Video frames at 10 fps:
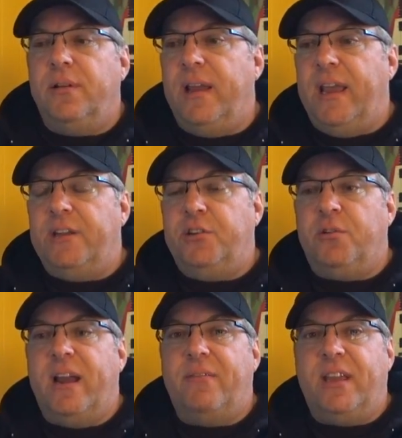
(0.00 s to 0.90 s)
and you're
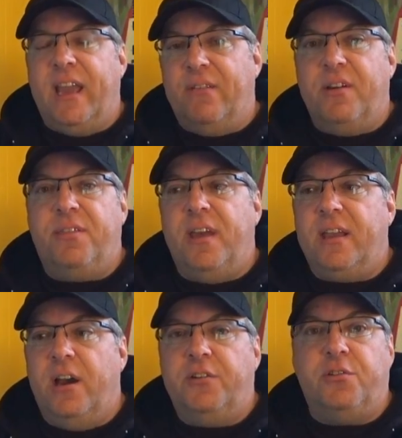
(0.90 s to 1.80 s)
having
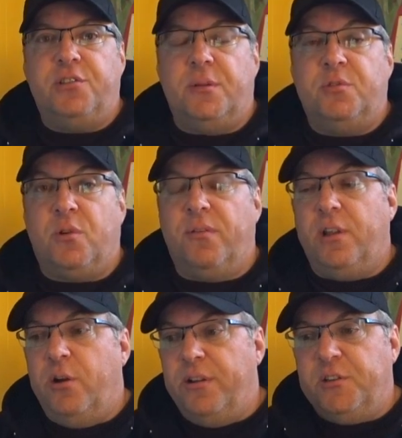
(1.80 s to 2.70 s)
everything under some sort of a load,